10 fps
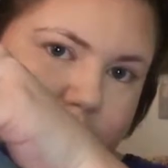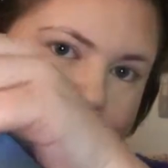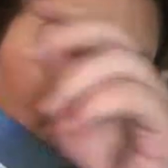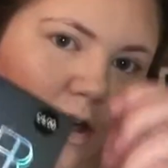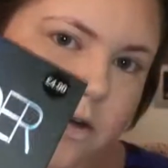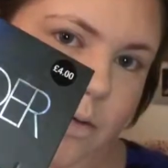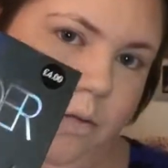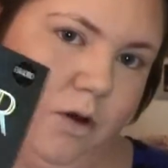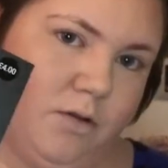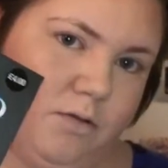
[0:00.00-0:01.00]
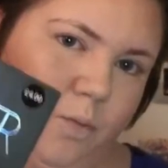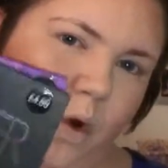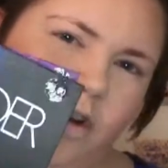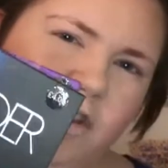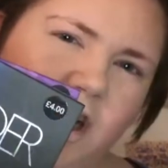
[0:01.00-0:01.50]
Dark
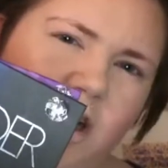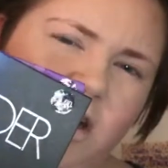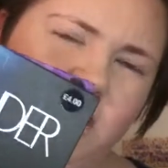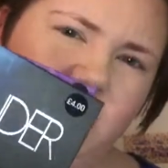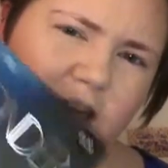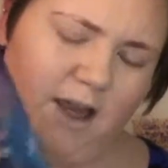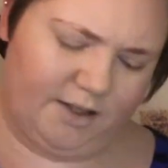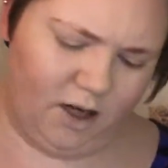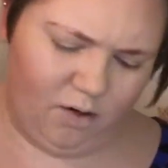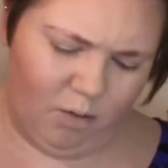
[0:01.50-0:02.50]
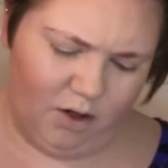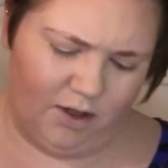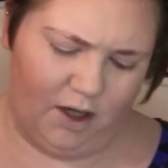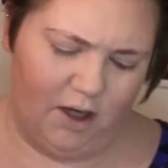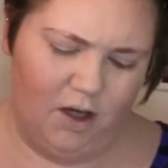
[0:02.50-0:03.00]
Wonder, yeah, Dark
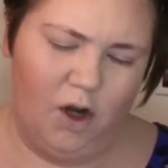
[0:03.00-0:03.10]
Wonder,